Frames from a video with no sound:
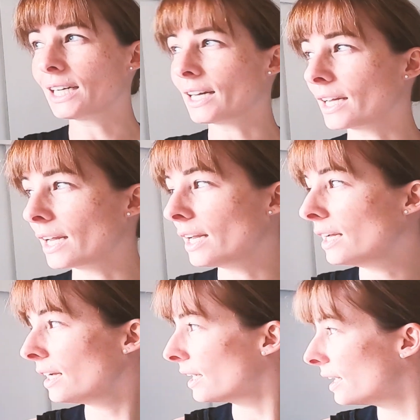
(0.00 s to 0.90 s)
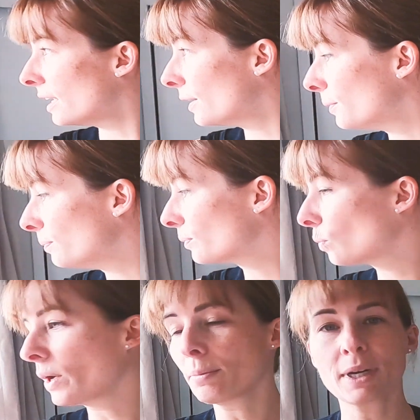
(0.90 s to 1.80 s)
lucky
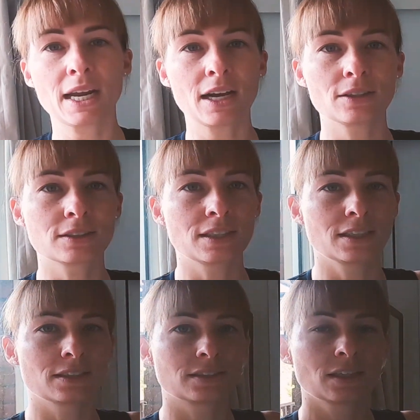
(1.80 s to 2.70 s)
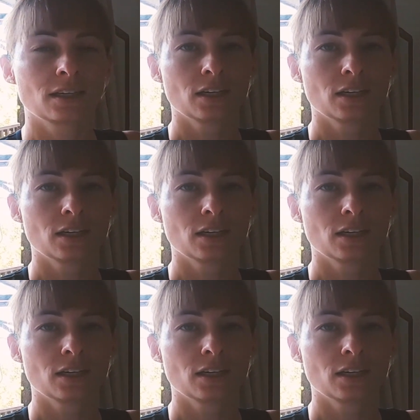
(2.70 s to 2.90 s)
where my house is.